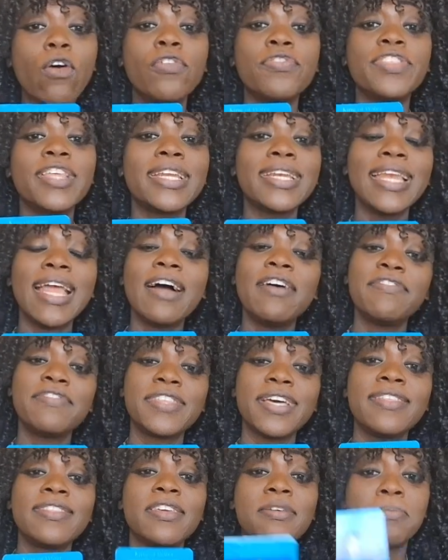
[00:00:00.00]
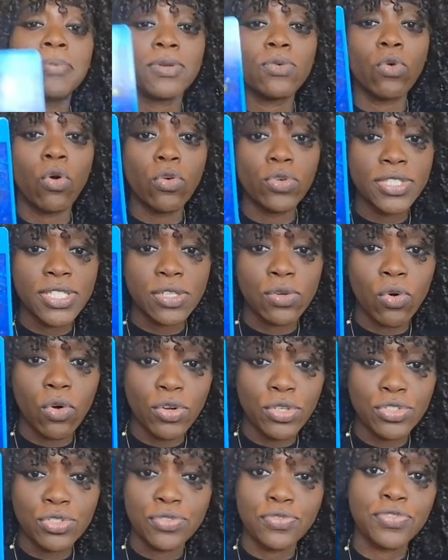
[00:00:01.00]
of the love that they've been holding
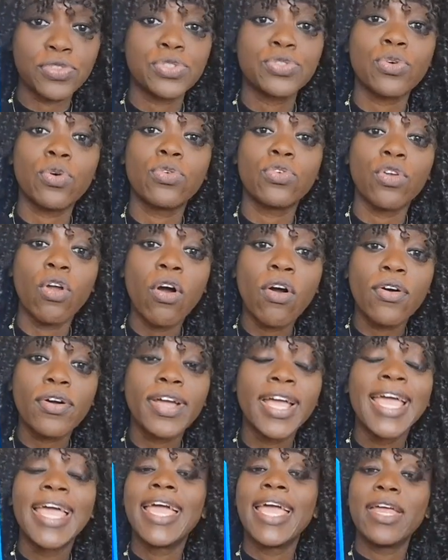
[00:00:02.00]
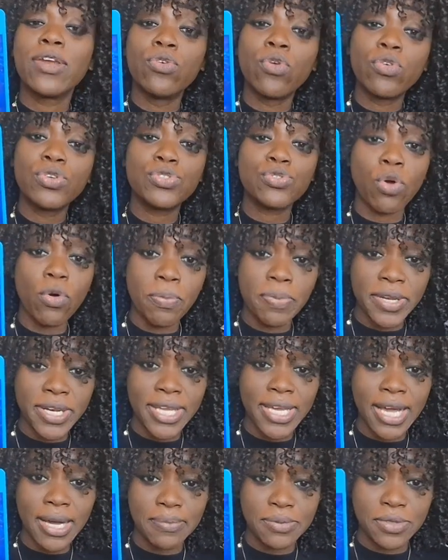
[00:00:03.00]
on to for so long and not
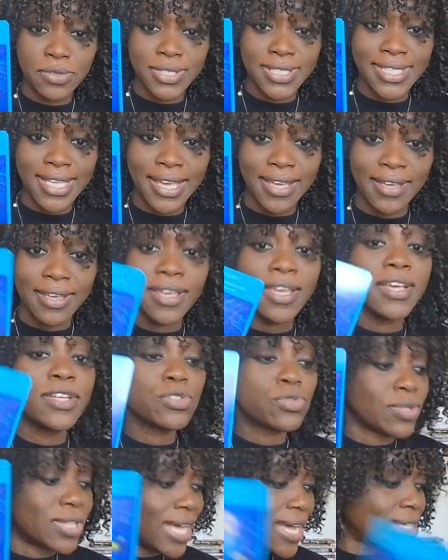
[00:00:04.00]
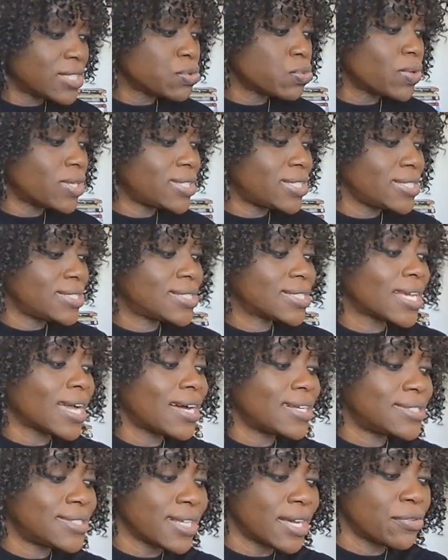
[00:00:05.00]
opening up to say. So that's what these
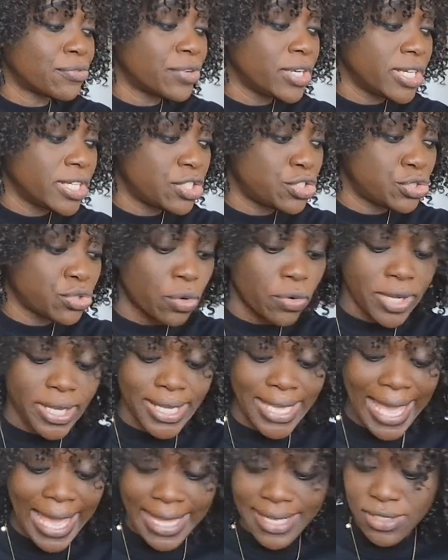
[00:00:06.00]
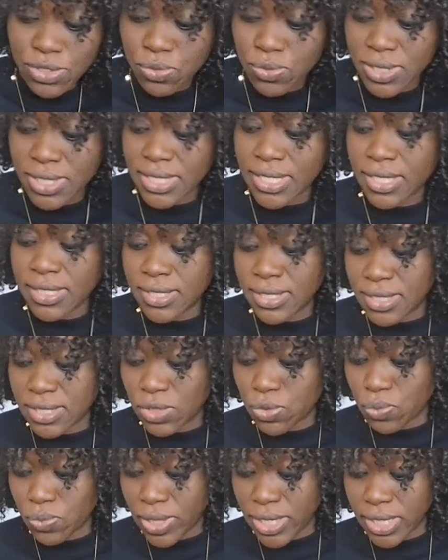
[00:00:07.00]
cards are really showing as we start
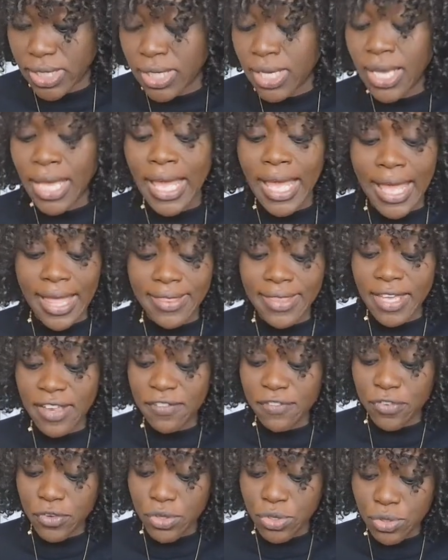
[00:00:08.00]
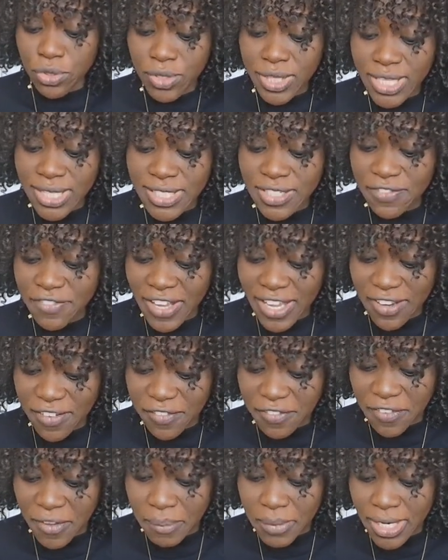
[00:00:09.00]
this week. And then for you, the Divine
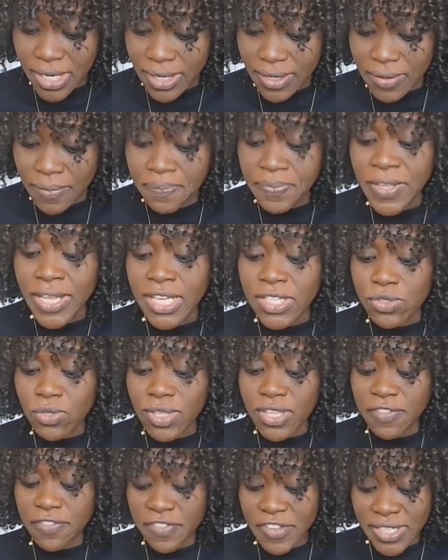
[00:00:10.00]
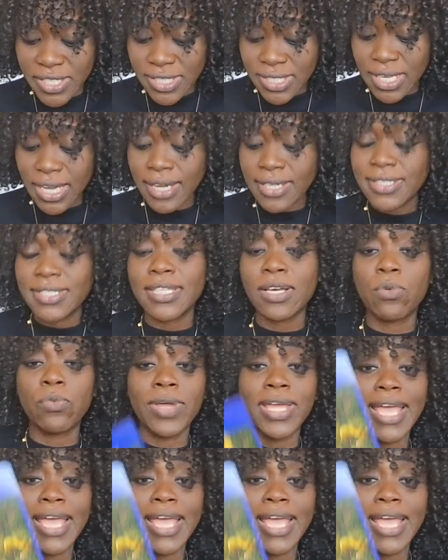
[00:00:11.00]
Feminine, so the first card that